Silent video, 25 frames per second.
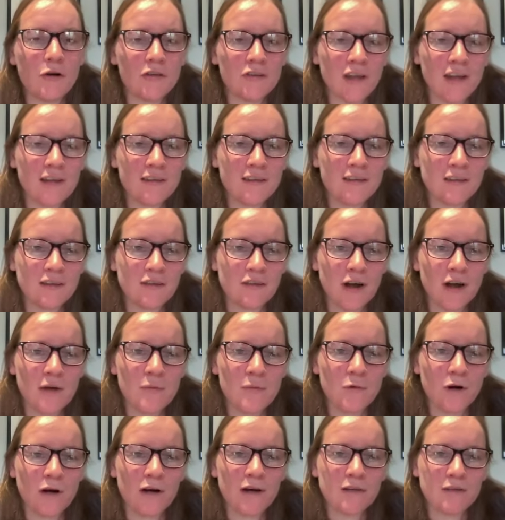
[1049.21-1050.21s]
setting the
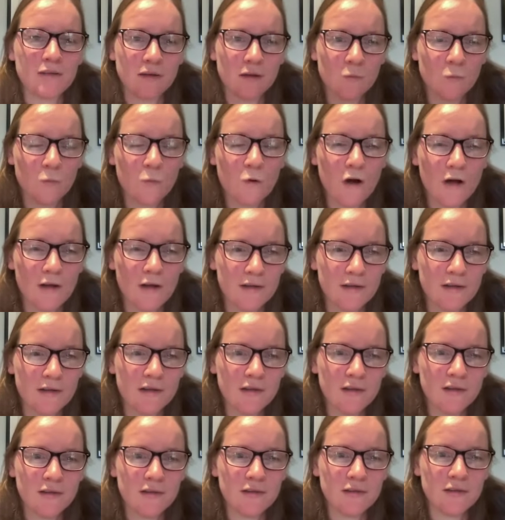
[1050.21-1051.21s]
groundworks and 1
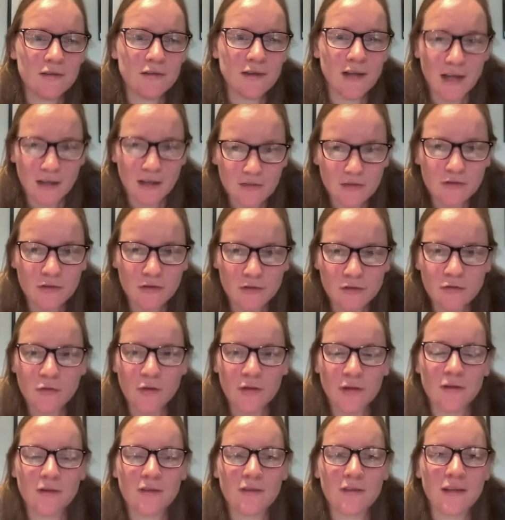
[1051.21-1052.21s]
actually
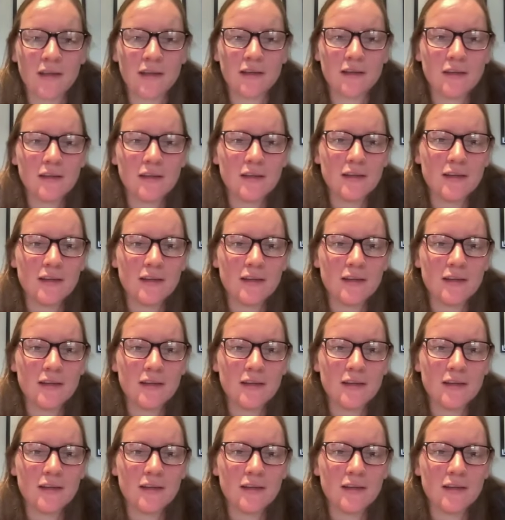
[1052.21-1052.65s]
doing the thing.